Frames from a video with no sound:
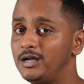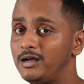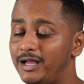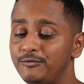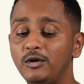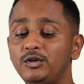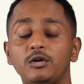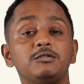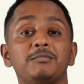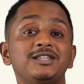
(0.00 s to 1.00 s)
I have not
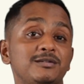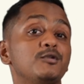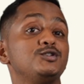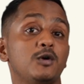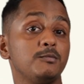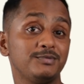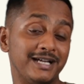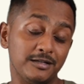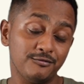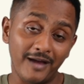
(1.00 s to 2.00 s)
talked much about job
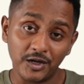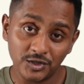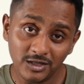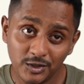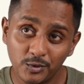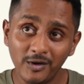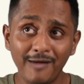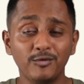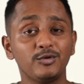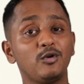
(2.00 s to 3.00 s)
satisfaction. You don't
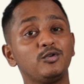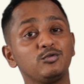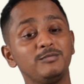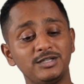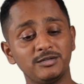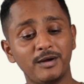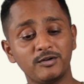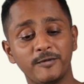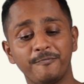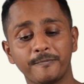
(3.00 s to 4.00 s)
have to talk too much
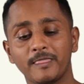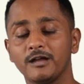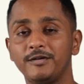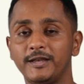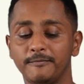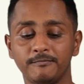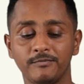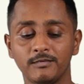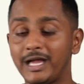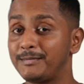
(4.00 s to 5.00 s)
about ready.
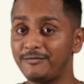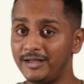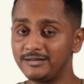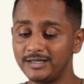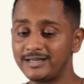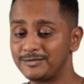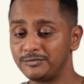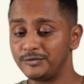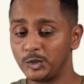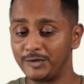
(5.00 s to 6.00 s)
I'm aware that as
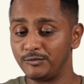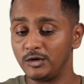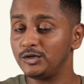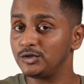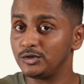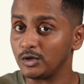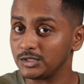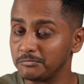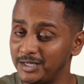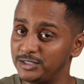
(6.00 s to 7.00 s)
of now I have not
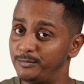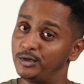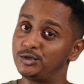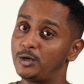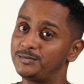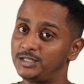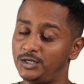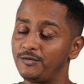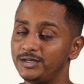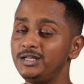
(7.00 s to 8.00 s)
talked much about job
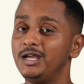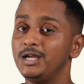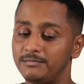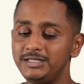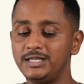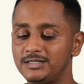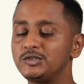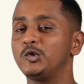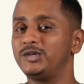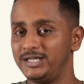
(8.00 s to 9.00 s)
security, but yes,
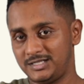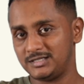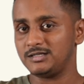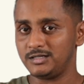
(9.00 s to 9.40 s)
slowly it's